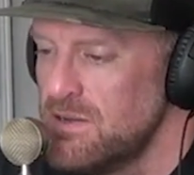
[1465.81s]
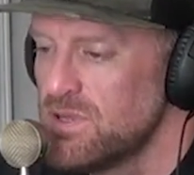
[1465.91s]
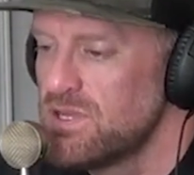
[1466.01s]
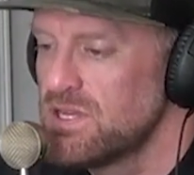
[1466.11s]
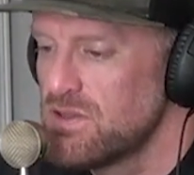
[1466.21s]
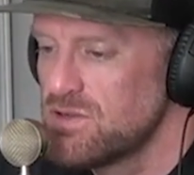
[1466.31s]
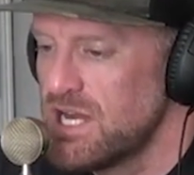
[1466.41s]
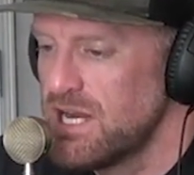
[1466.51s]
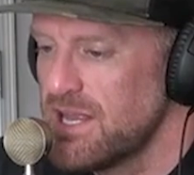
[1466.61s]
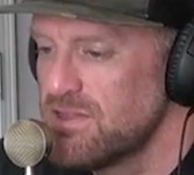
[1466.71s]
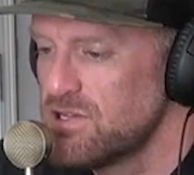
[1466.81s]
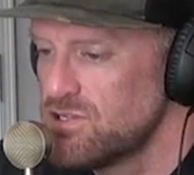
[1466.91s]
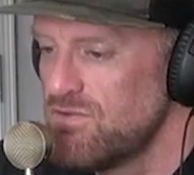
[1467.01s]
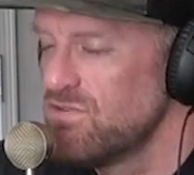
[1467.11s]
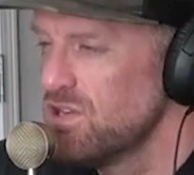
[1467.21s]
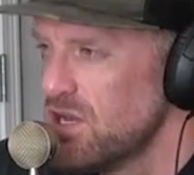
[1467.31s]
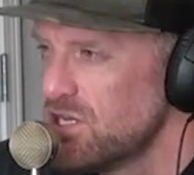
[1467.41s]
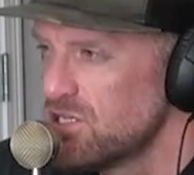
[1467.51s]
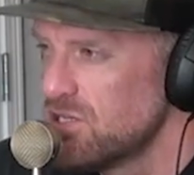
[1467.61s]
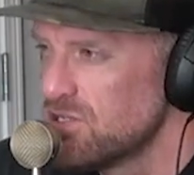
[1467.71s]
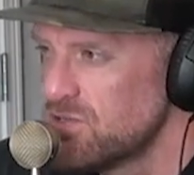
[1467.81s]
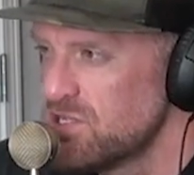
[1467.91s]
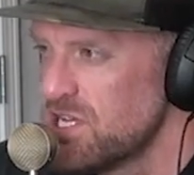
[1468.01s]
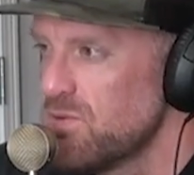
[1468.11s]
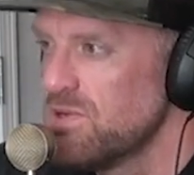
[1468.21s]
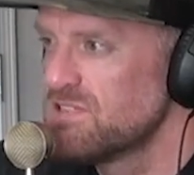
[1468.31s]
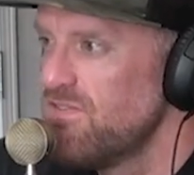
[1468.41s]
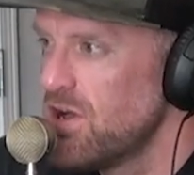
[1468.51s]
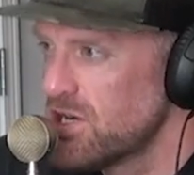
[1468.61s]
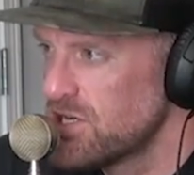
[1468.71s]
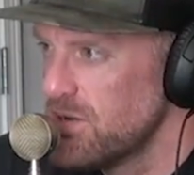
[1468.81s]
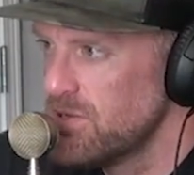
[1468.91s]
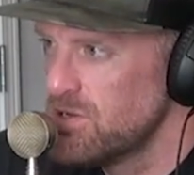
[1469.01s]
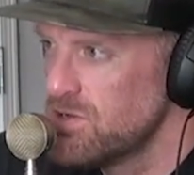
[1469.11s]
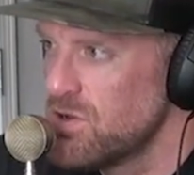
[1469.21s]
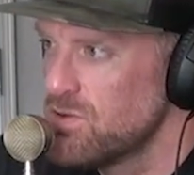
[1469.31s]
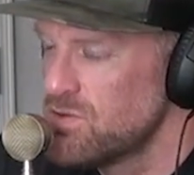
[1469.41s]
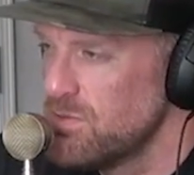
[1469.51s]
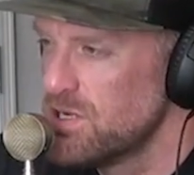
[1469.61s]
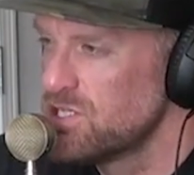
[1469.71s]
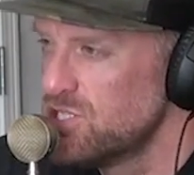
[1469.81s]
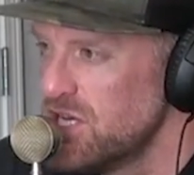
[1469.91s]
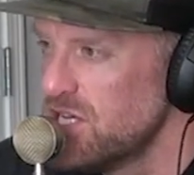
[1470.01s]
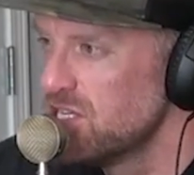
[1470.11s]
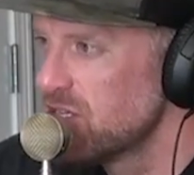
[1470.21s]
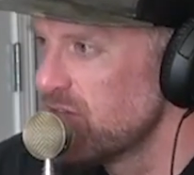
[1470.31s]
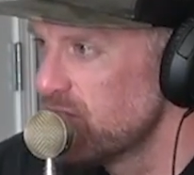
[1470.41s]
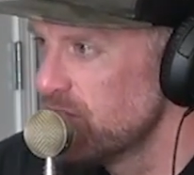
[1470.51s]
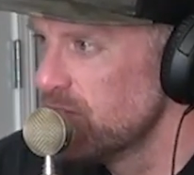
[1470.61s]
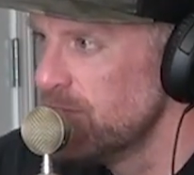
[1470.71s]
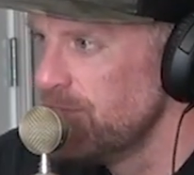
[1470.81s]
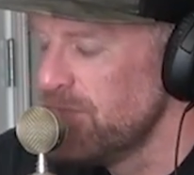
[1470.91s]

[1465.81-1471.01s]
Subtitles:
But the other side of that, there's no free lunch. So it's equally as fucked up and you go through a bunch of shitty stuff too.